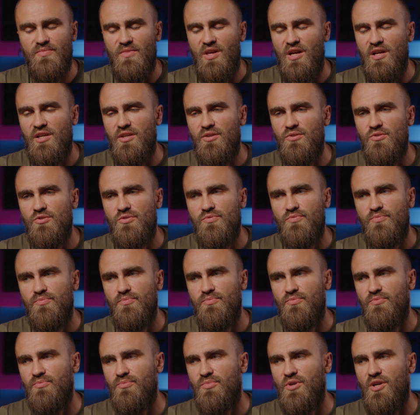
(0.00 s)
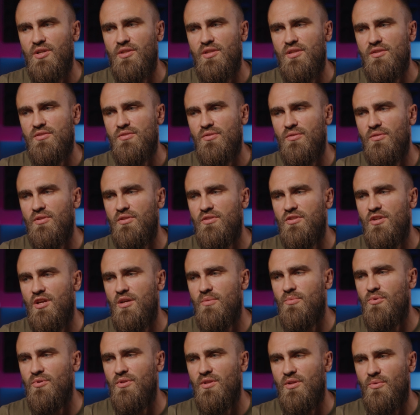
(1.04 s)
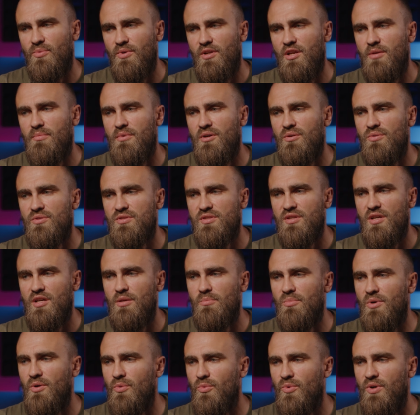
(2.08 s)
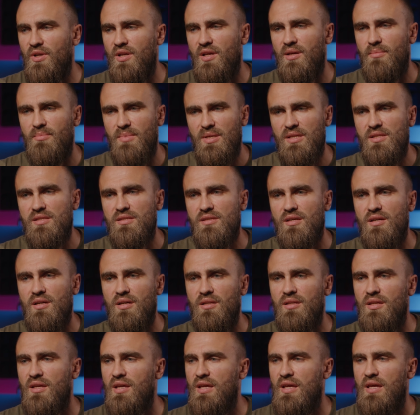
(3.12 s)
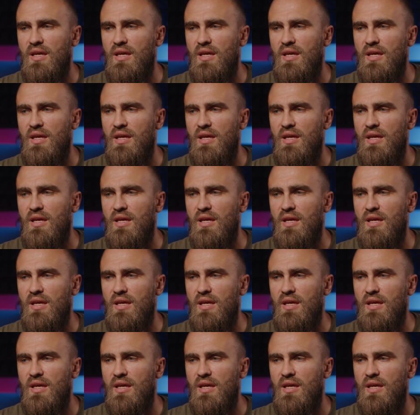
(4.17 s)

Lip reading: I use brightness all the time only when I'm outside, but when I'm inside,